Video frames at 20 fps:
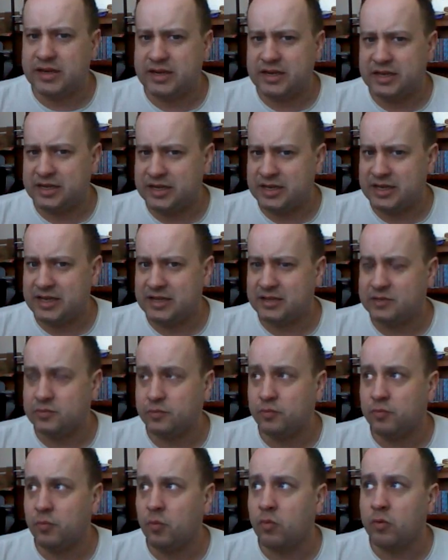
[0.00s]
day's
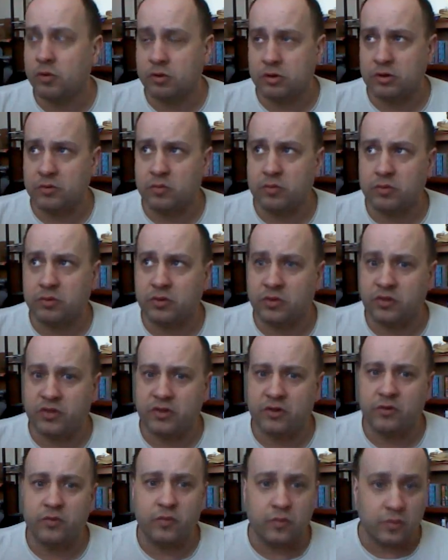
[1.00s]
worth
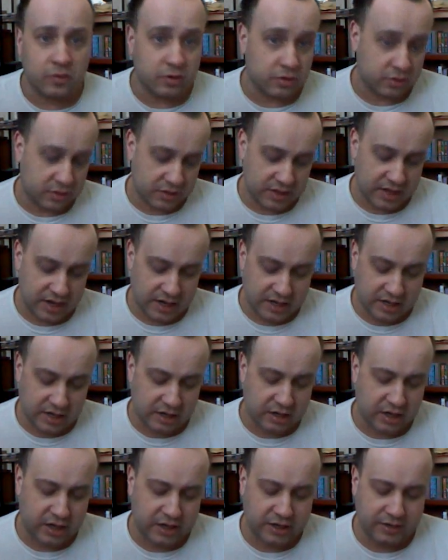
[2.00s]
of work that I did
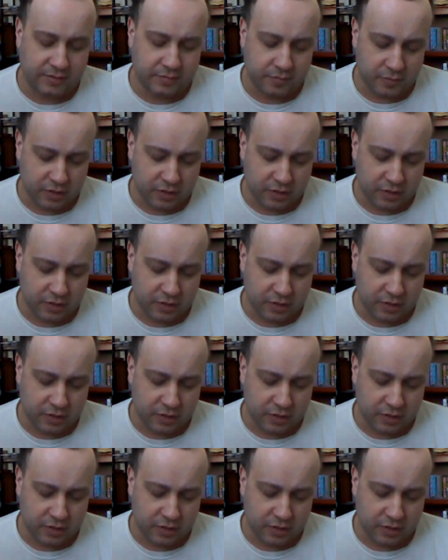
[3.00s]
on them.